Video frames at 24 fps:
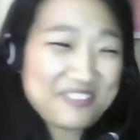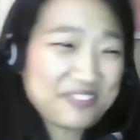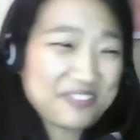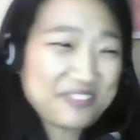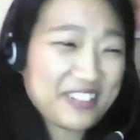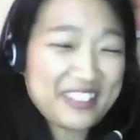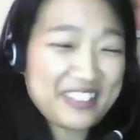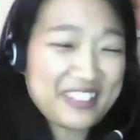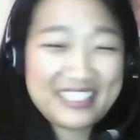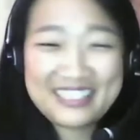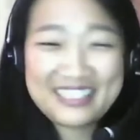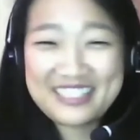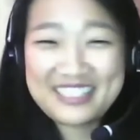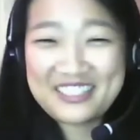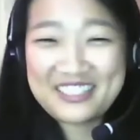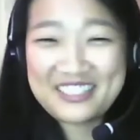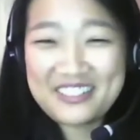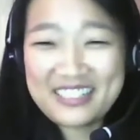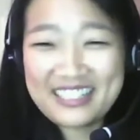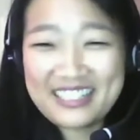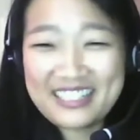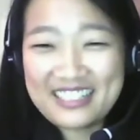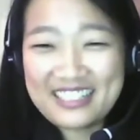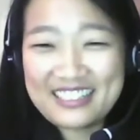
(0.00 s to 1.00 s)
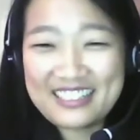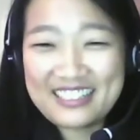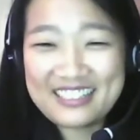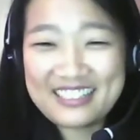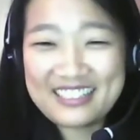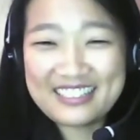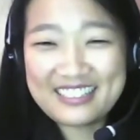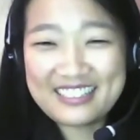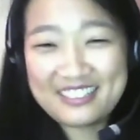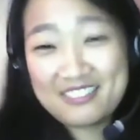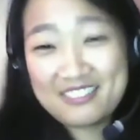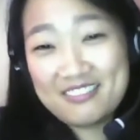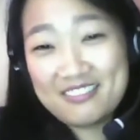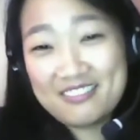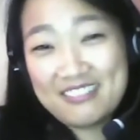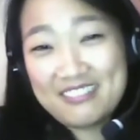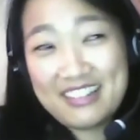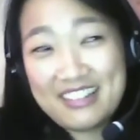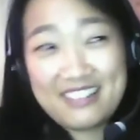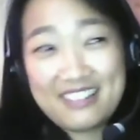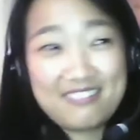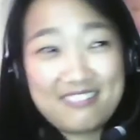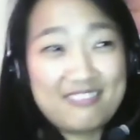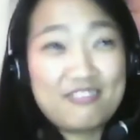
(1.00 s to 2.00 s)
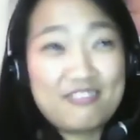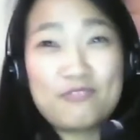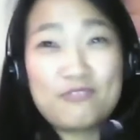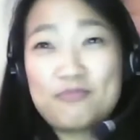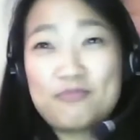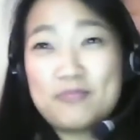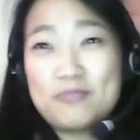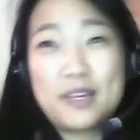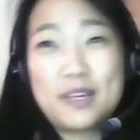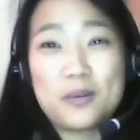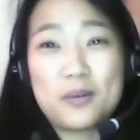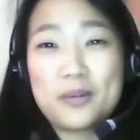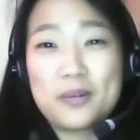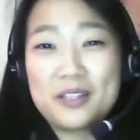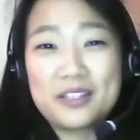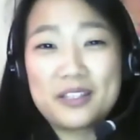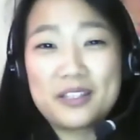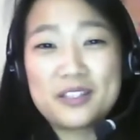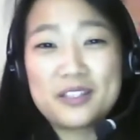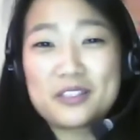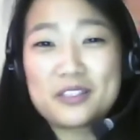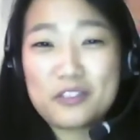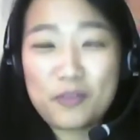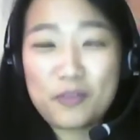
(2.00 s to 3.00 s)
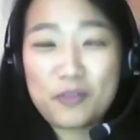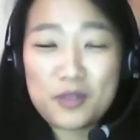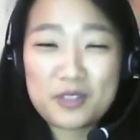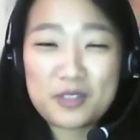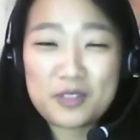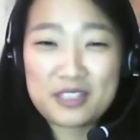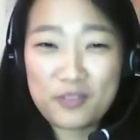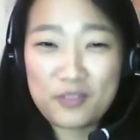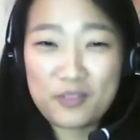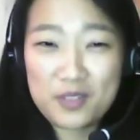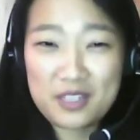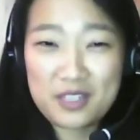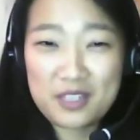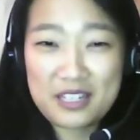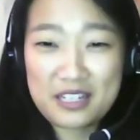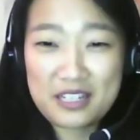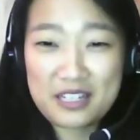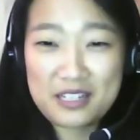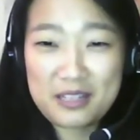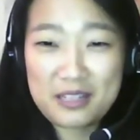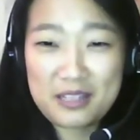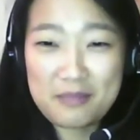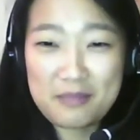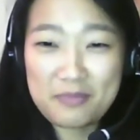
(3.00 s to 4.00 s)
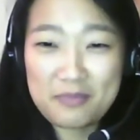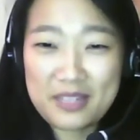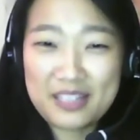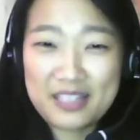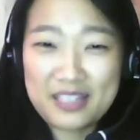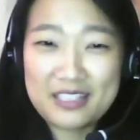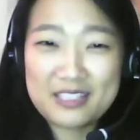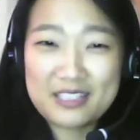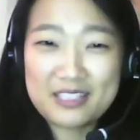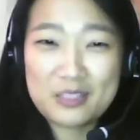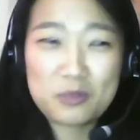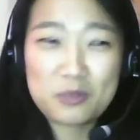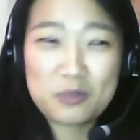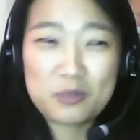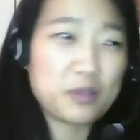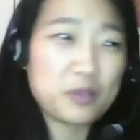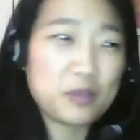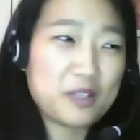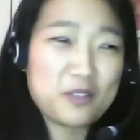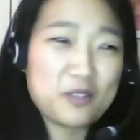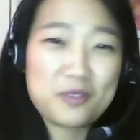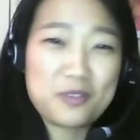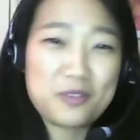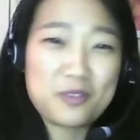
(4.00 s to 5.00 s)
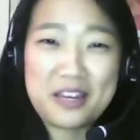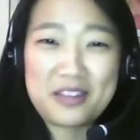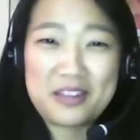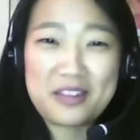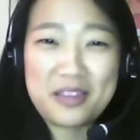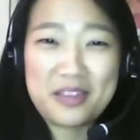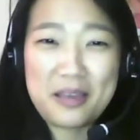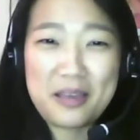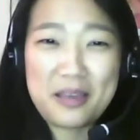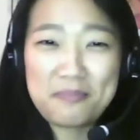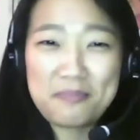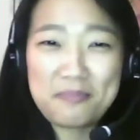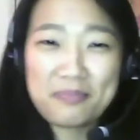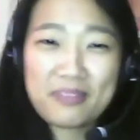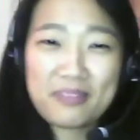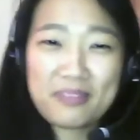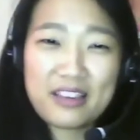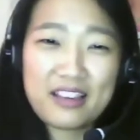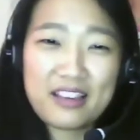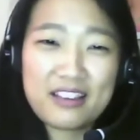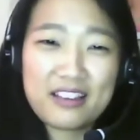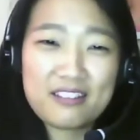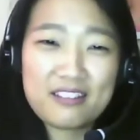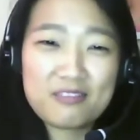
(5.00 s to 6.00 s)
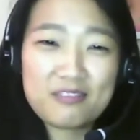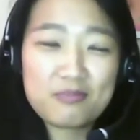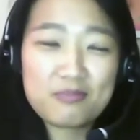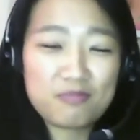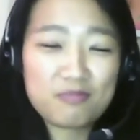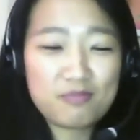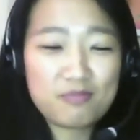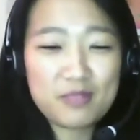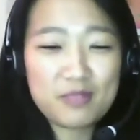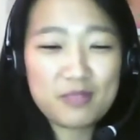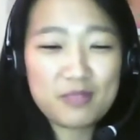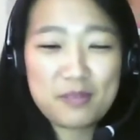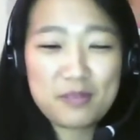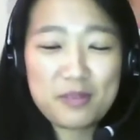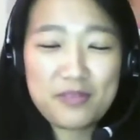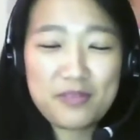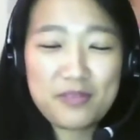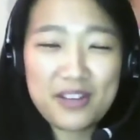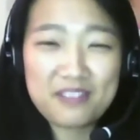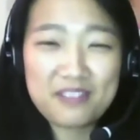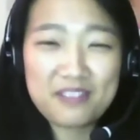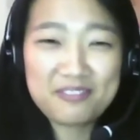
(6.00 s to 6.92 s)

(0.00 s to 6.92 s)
All right. So I think pick one of those if you see any of them. Tell us what you thought of them, and we can move on.